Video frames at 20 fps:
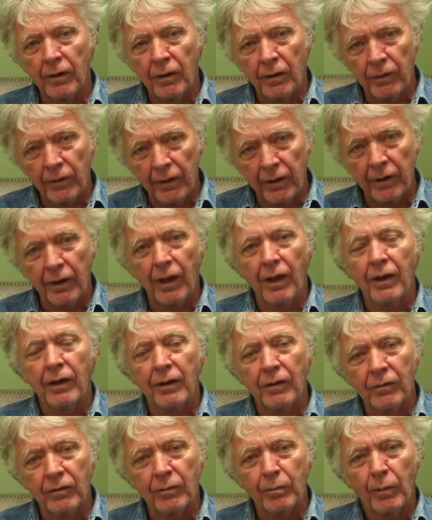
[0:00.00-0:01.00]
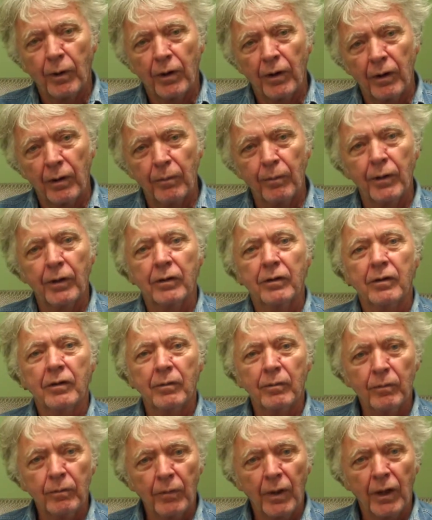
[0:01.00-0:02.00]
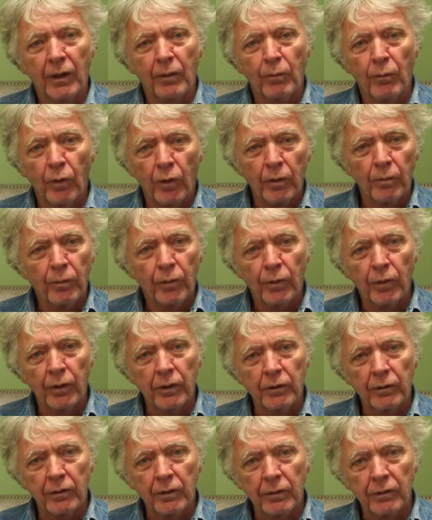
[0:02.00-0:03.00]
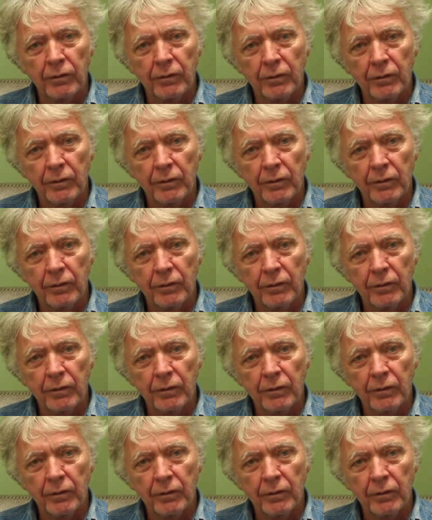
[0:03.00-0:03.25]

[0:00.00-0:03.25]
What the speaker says: and then that inspired me to make more portraits.